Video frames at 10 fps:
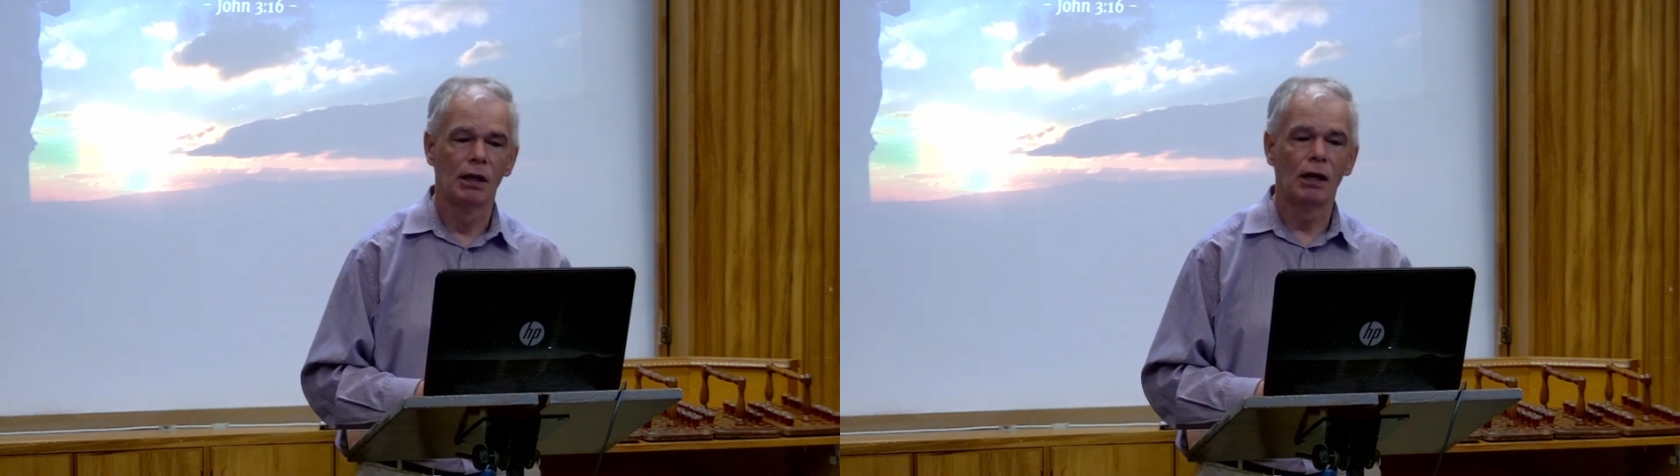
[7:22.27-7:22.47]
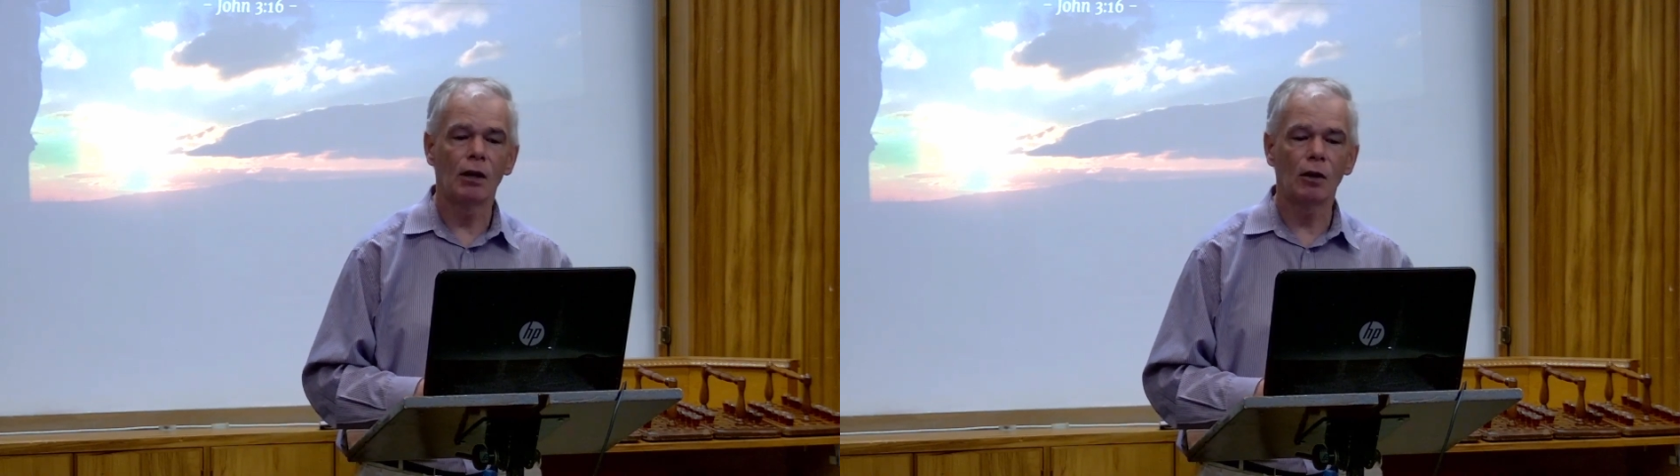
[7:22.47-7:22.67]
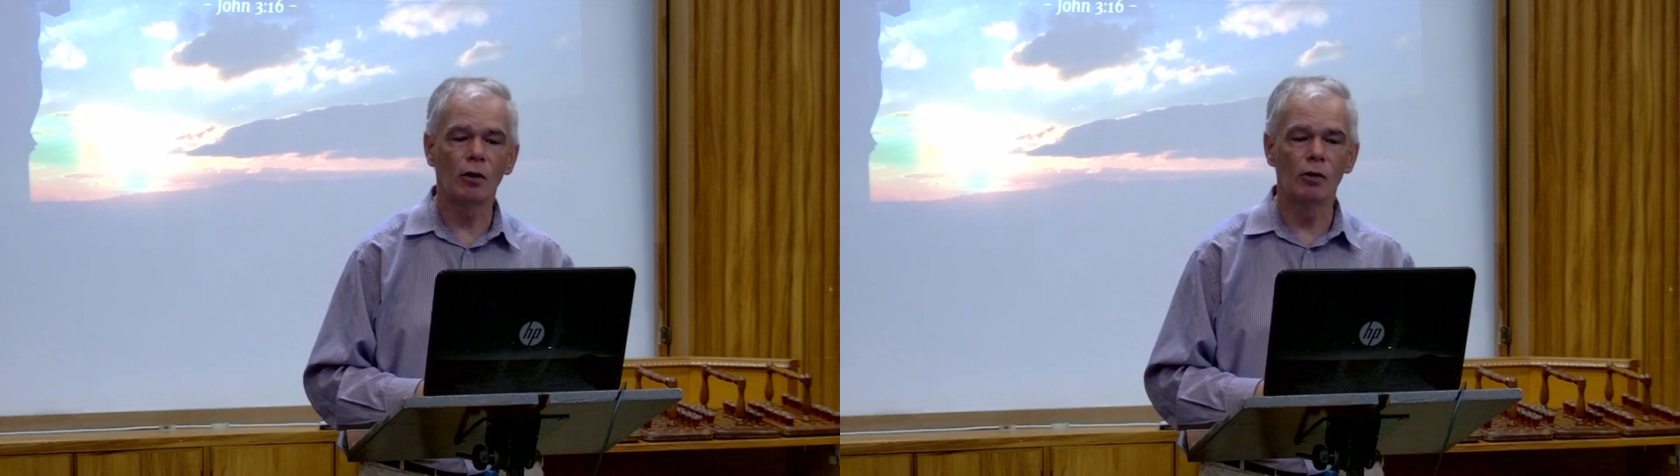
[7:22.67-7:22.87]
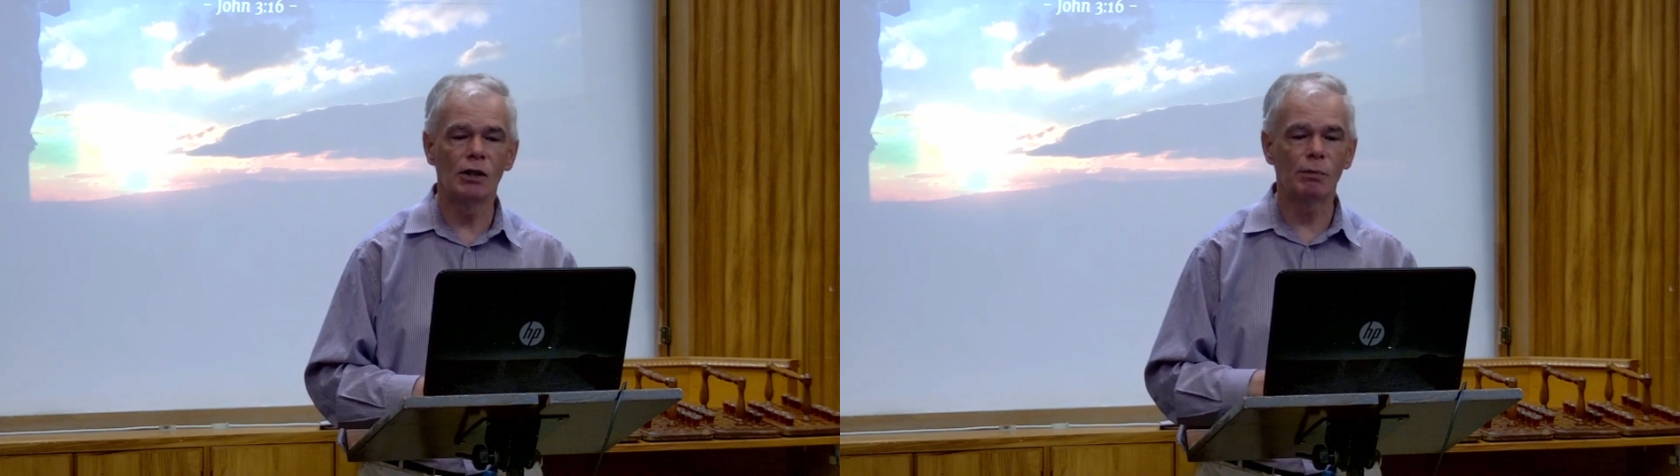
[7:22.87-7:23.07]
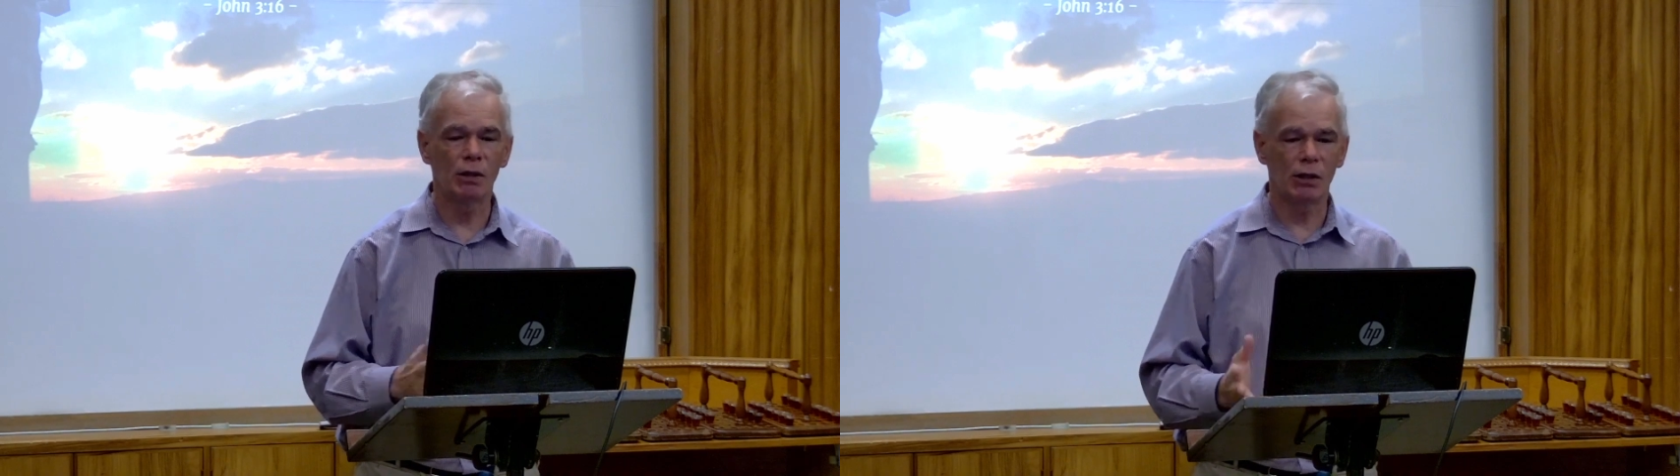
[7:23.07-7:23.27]

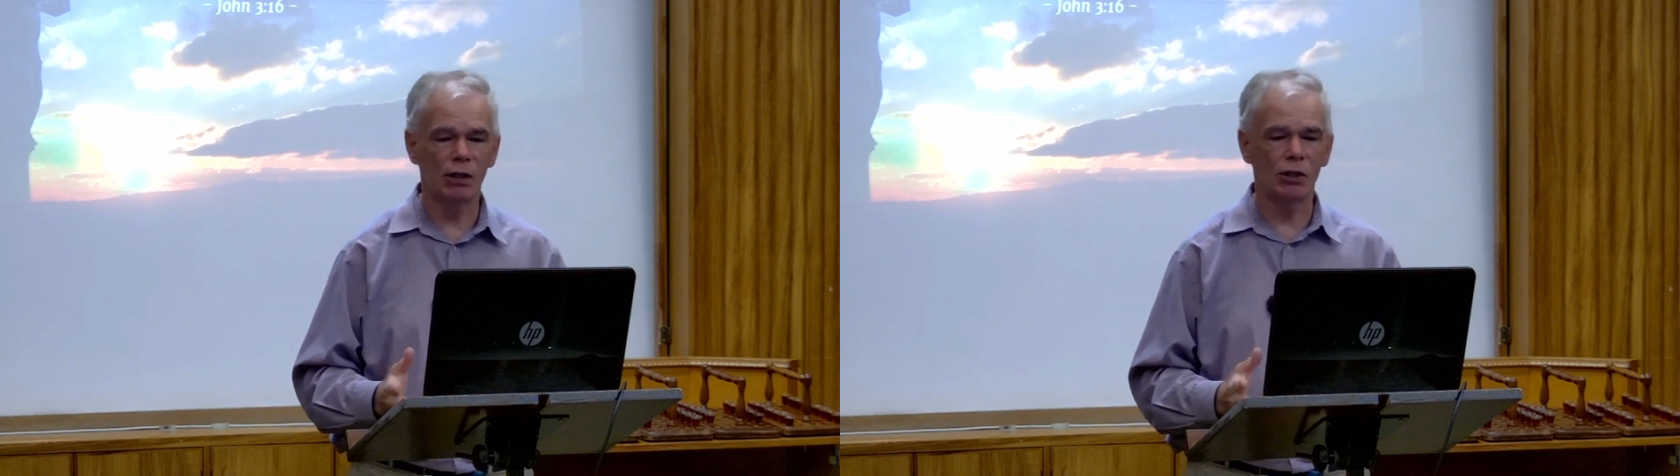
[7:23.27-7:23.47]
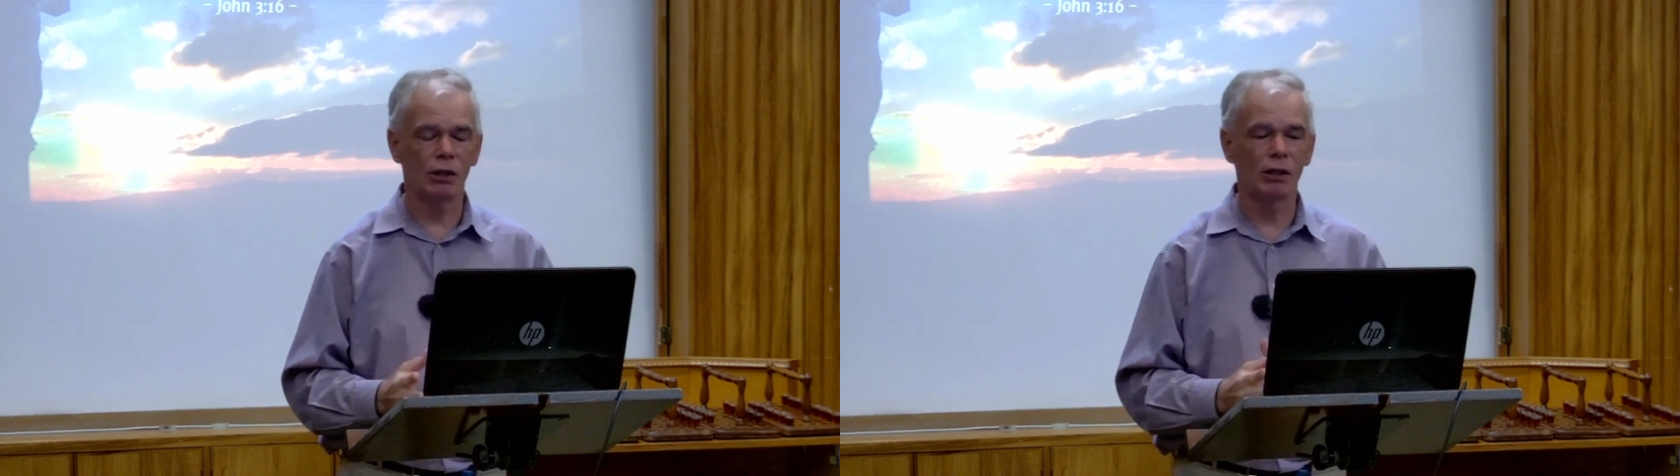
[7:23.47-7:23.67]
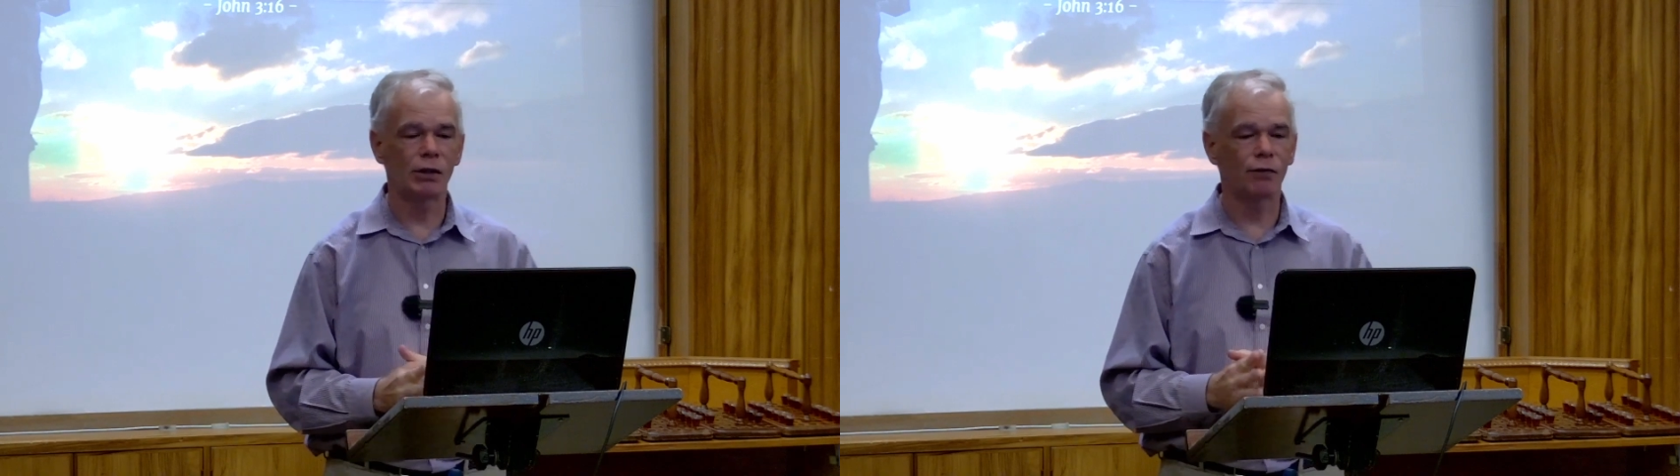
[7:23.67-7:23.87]
includes petitions